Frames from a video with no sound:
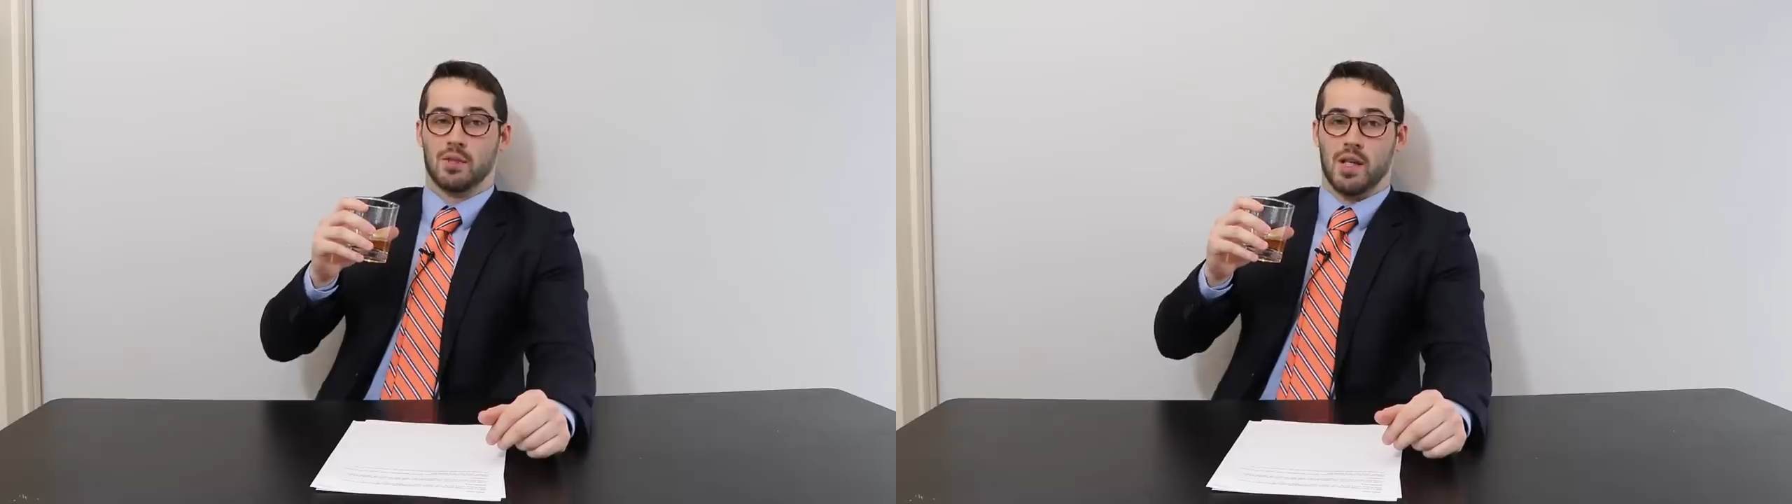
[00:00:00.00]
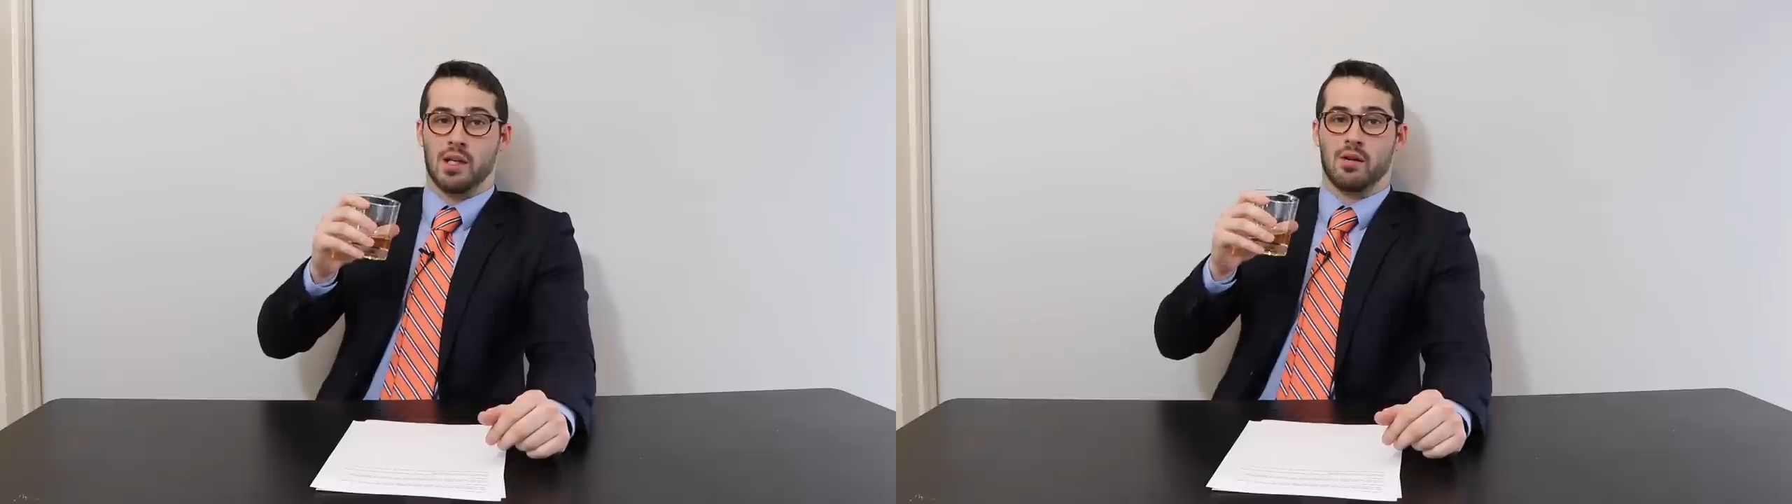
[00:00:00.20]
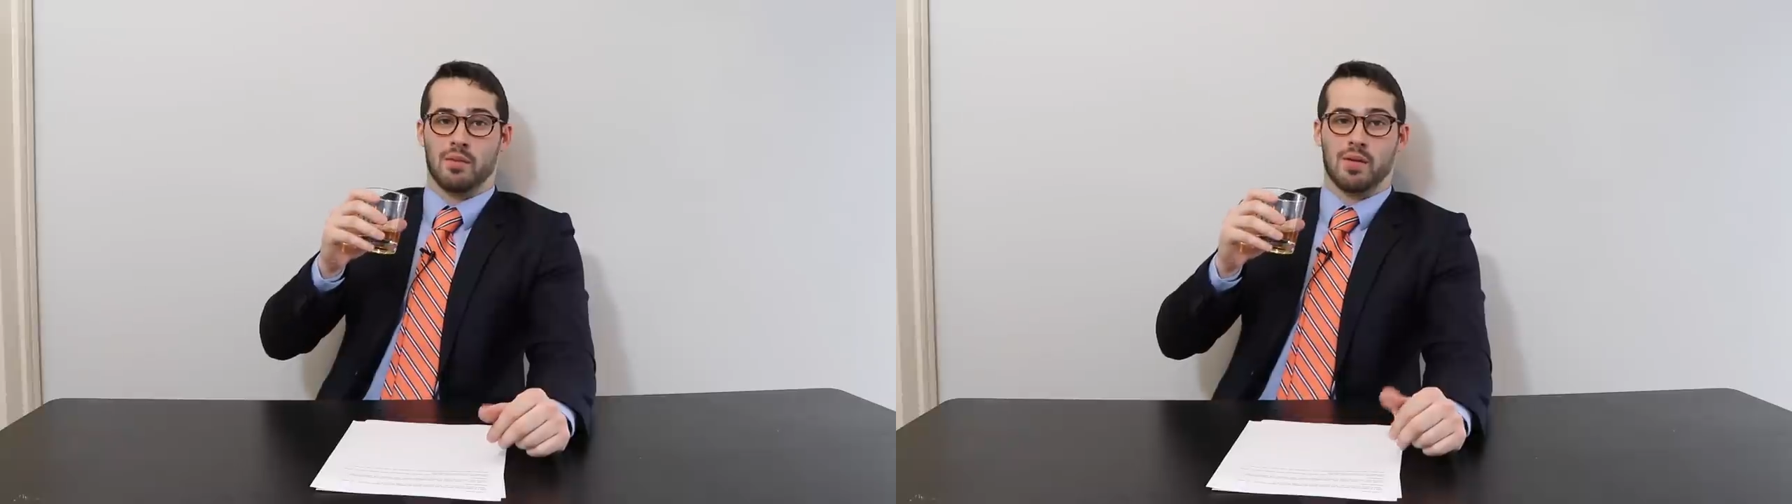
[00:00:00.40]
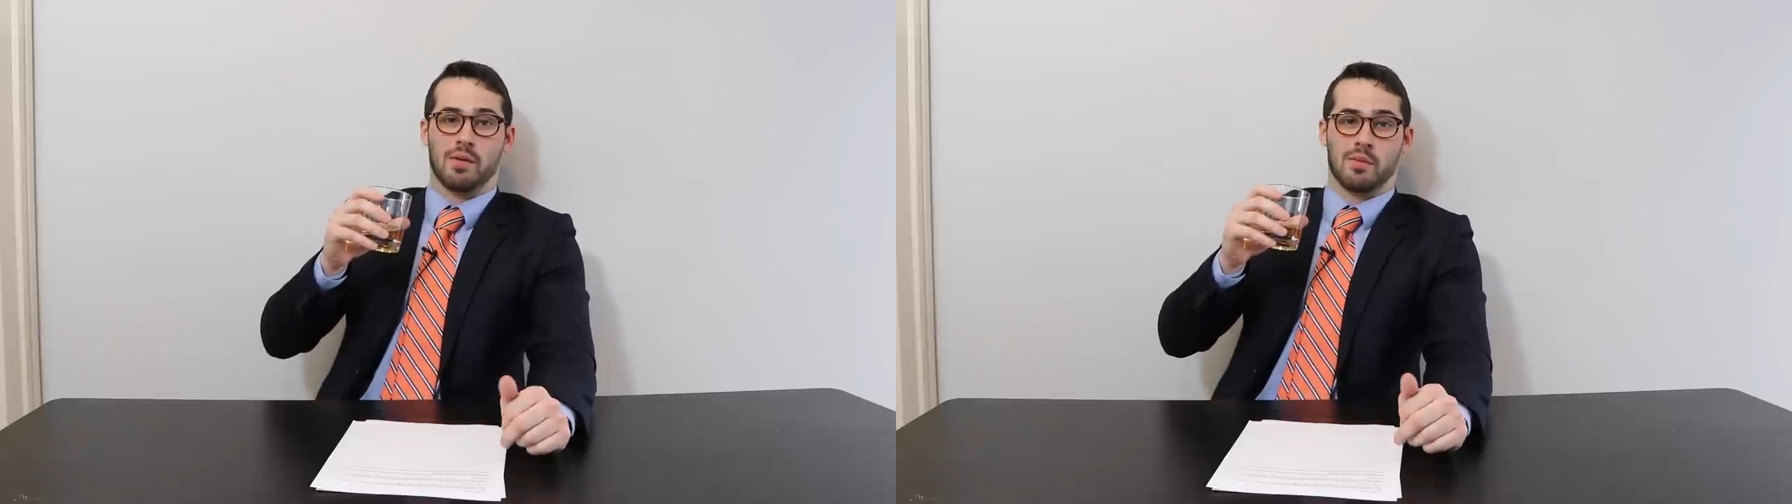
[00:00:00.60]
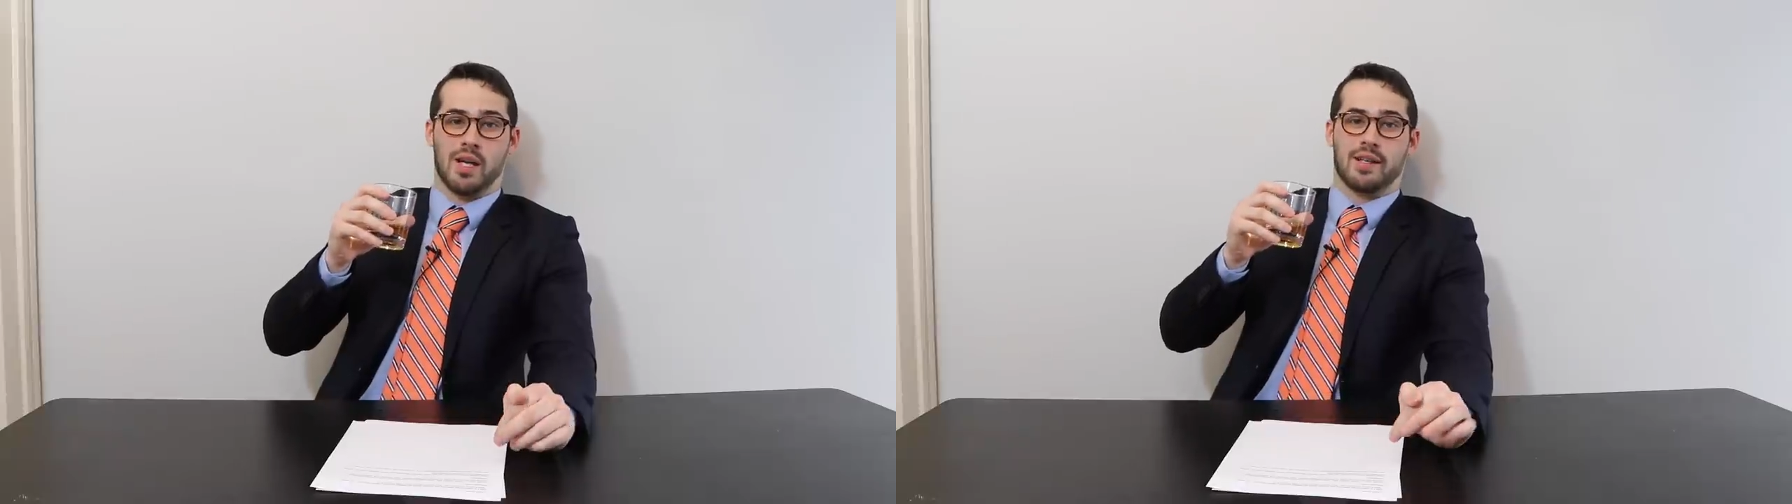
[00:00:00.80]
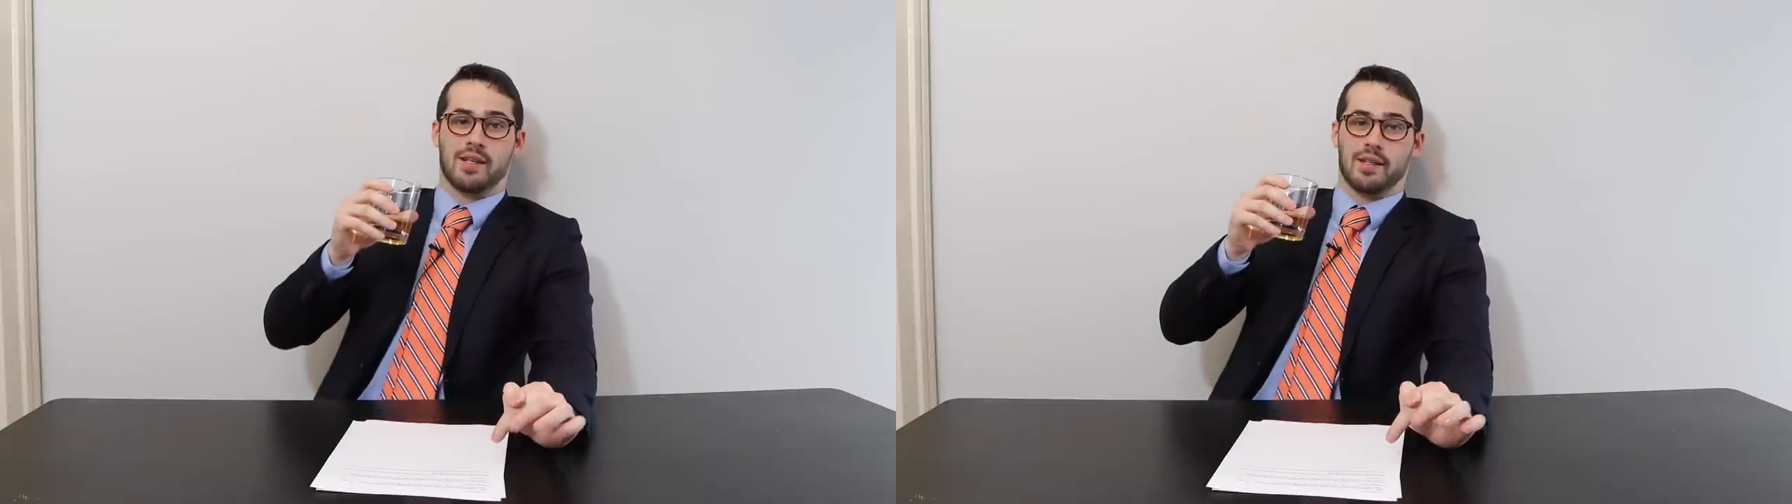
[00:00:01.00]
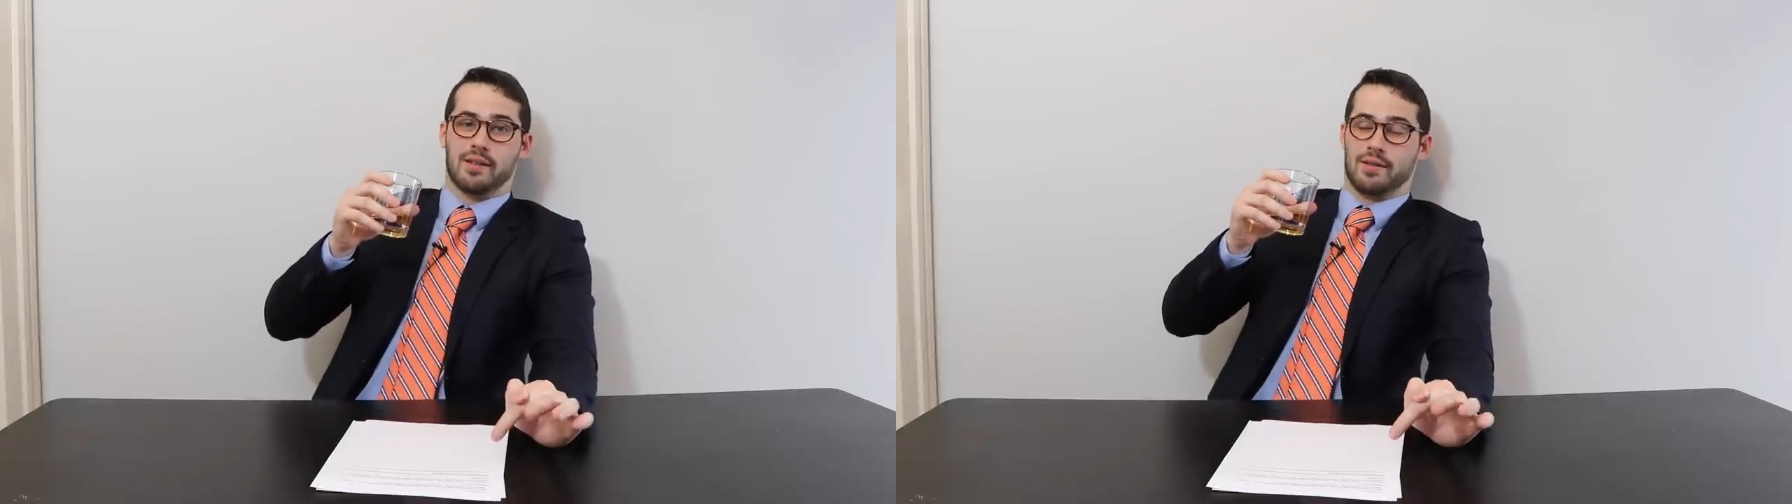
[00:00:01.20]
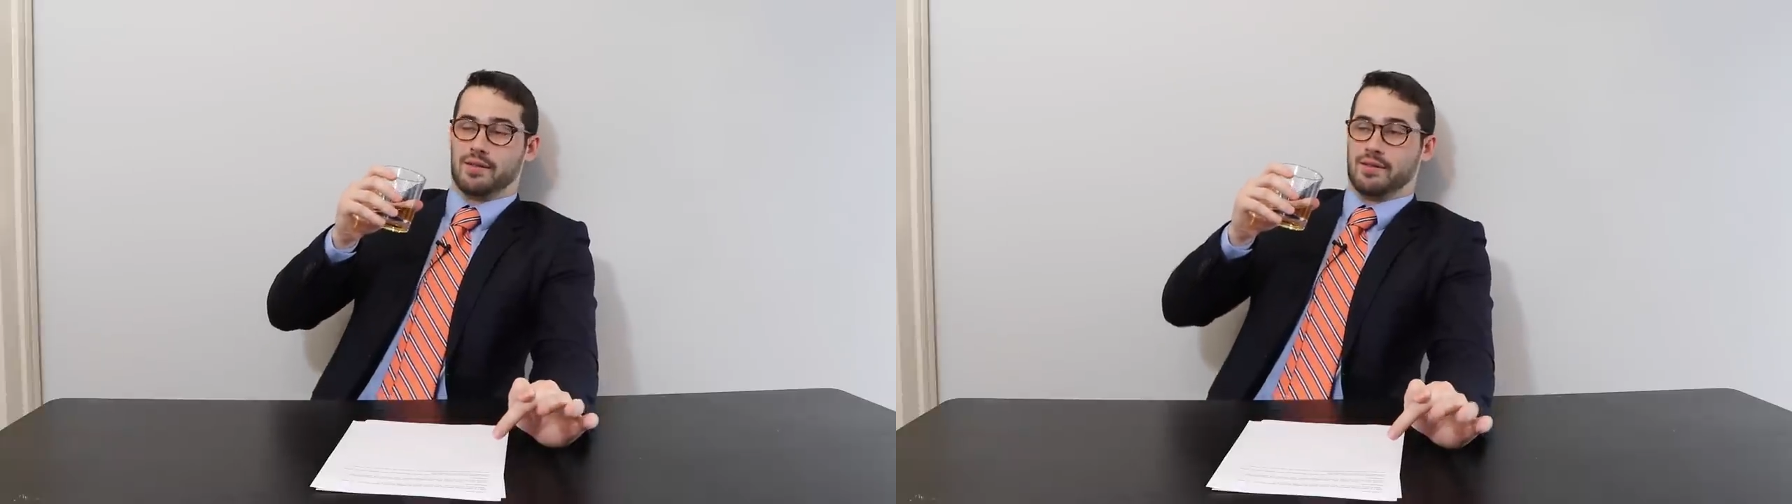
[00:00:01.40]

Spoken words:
I know what I'm naming my kid.